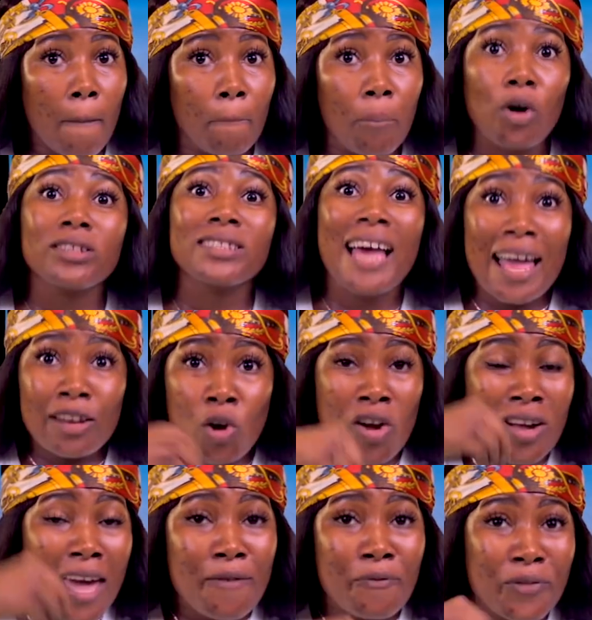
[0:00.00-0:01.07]
But I
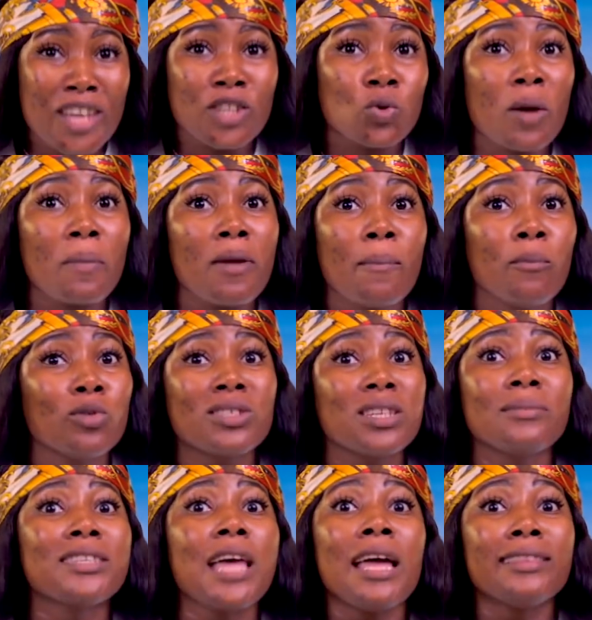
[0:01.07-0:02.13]
don't get friends who be
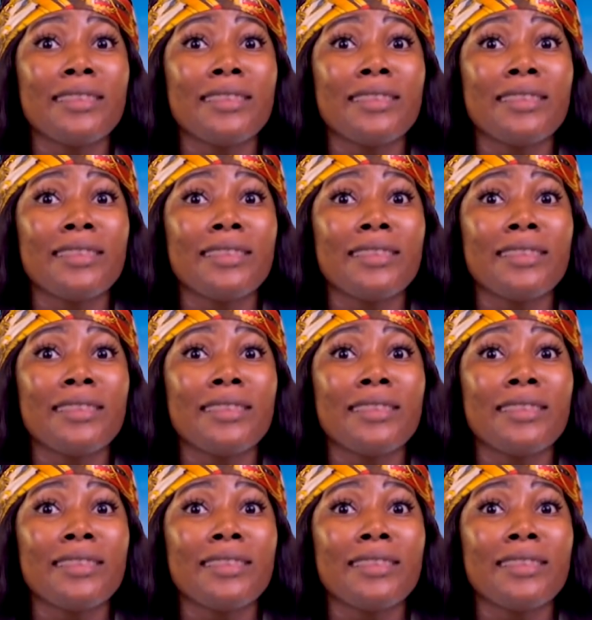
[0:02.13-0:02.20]
Muslims.